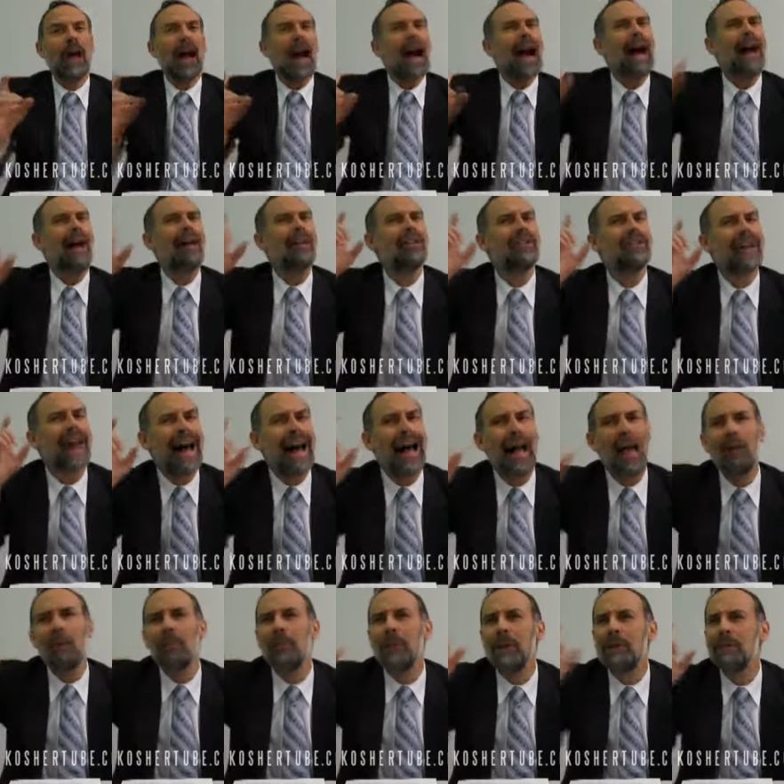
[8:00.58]
al
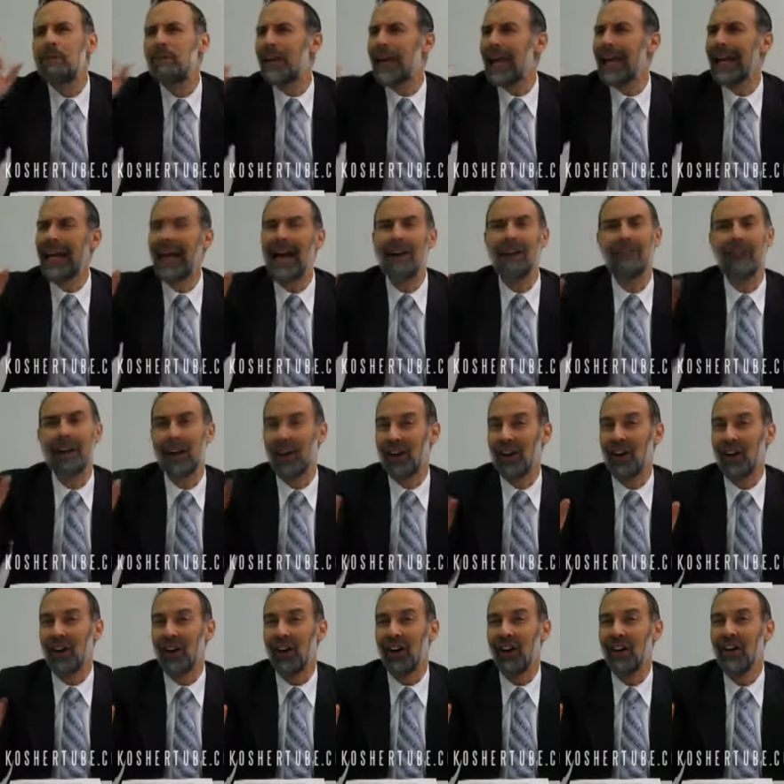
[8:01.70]
tal bin pnei
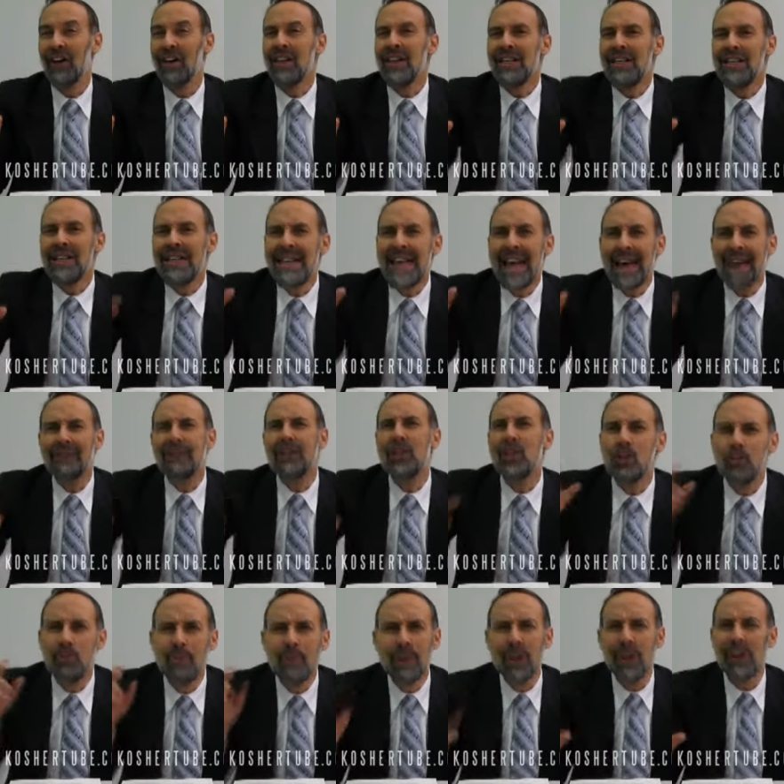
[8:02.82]
chavercha. Never
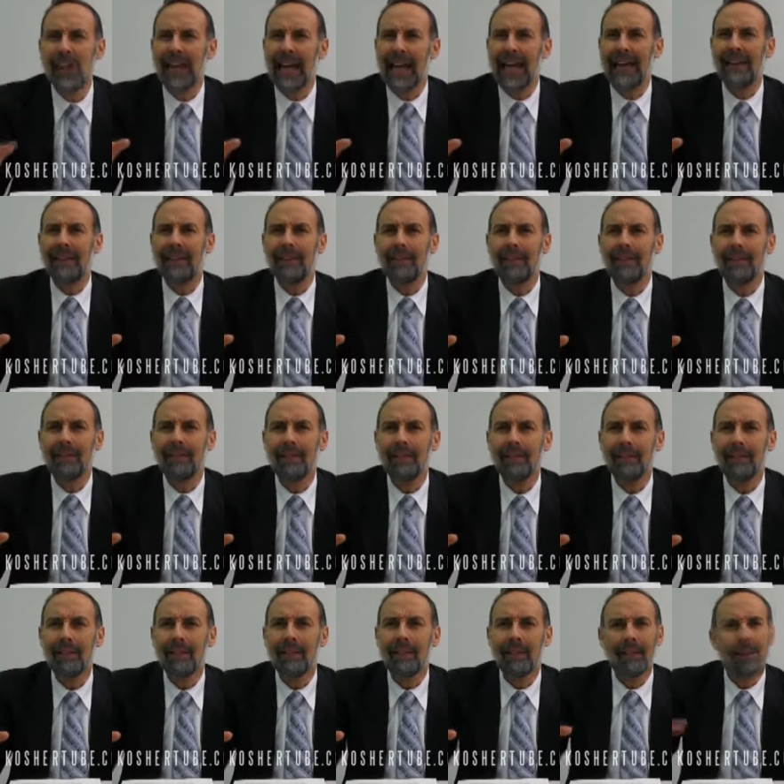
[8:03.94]
humiliate
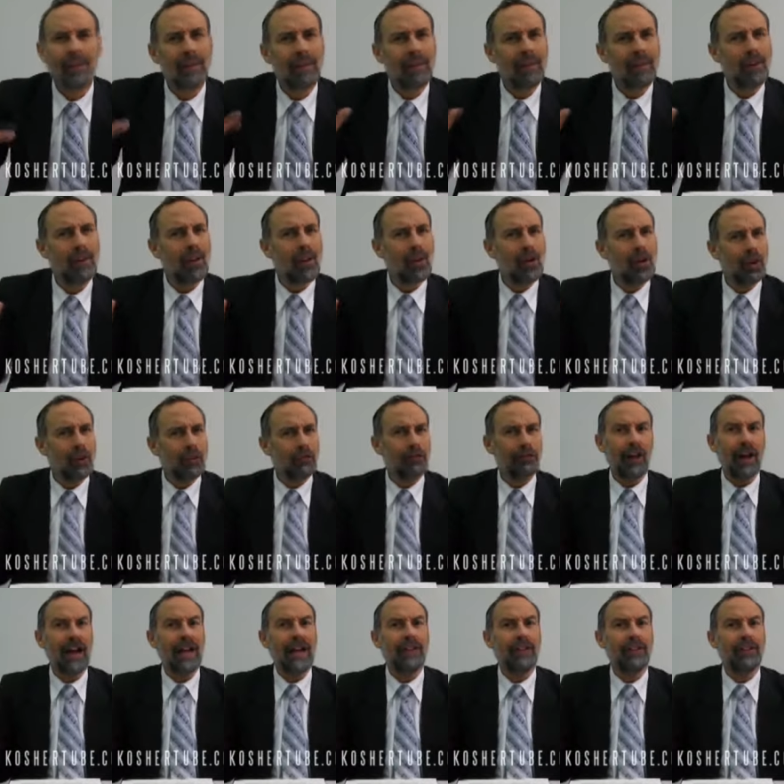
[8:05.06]
your
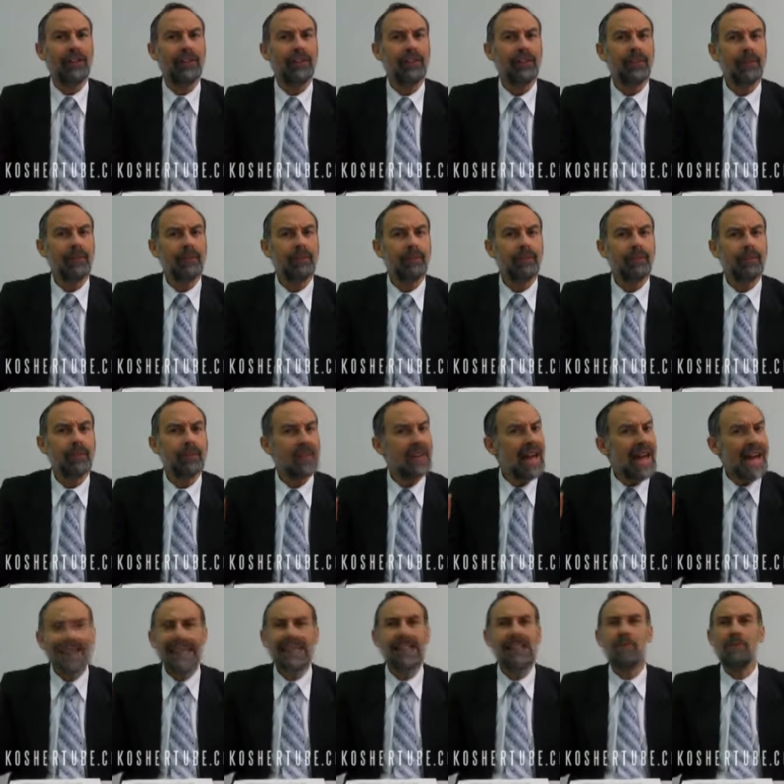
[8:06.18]
friend.
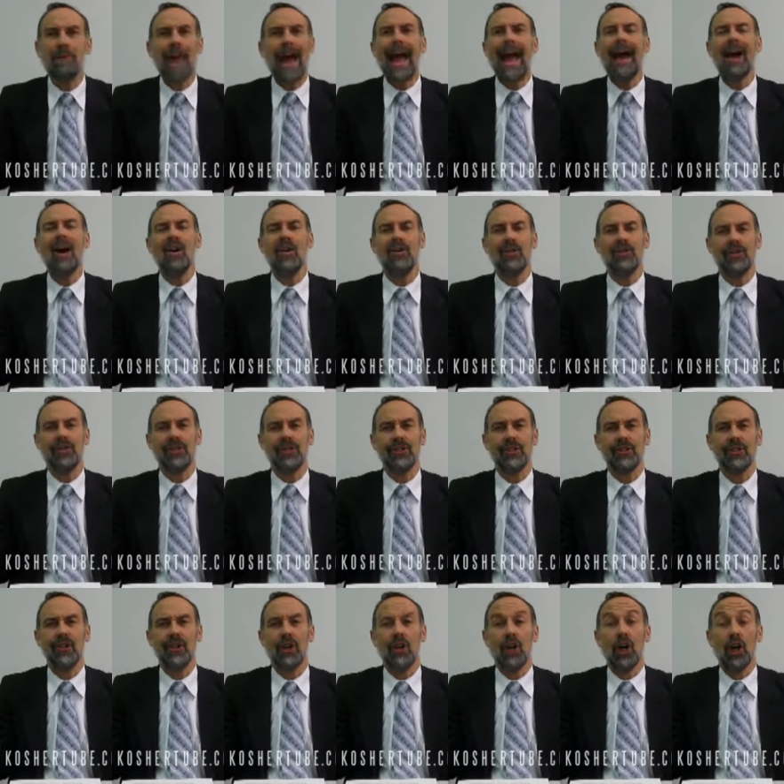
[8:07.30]
That's the bounds.
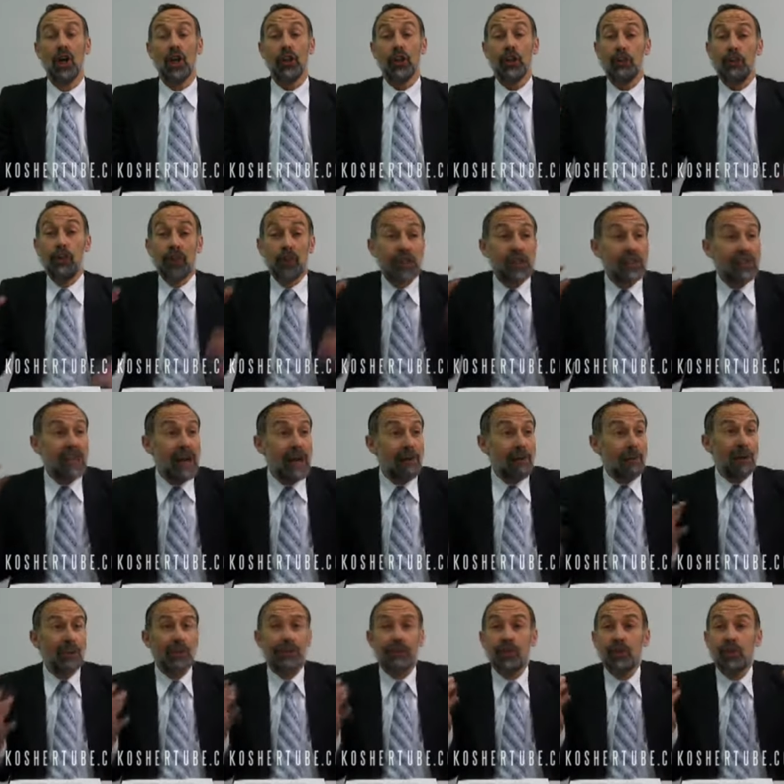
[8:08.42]
To put
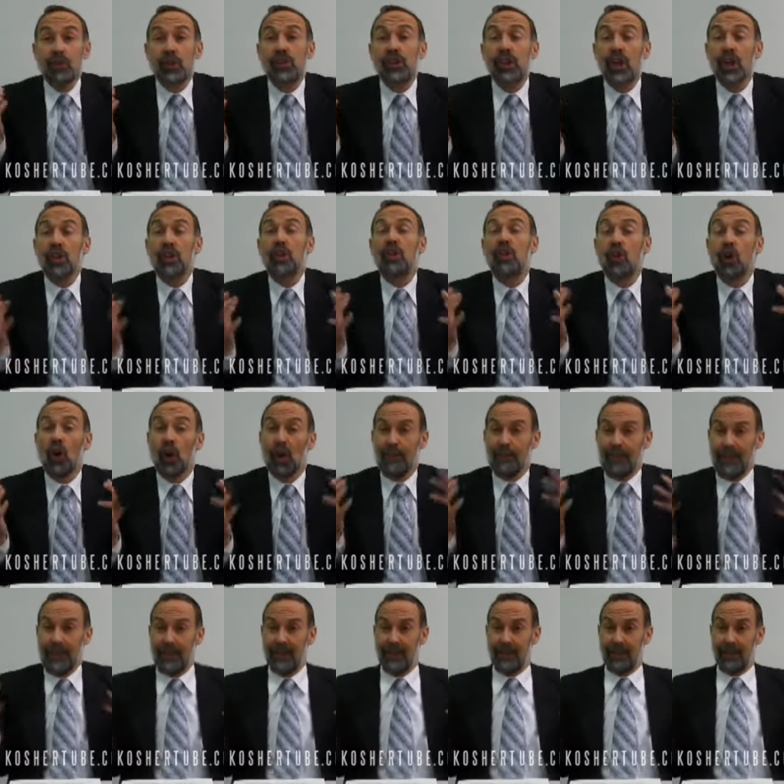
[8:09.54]
someone through such torment,